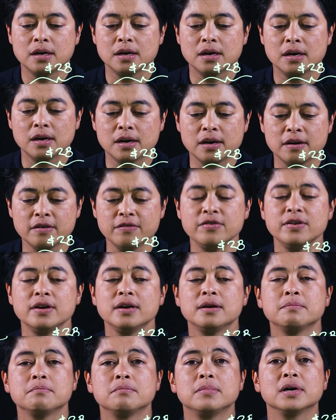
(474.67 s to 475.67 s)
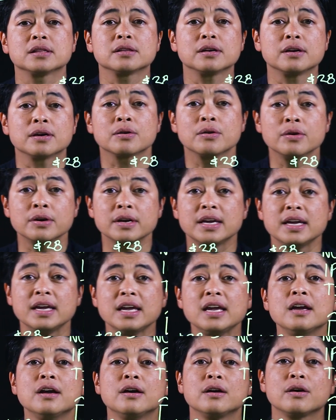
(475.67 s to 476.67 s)
of butter
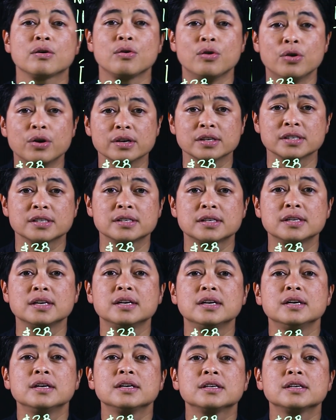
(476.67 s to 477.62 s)
cookie cost?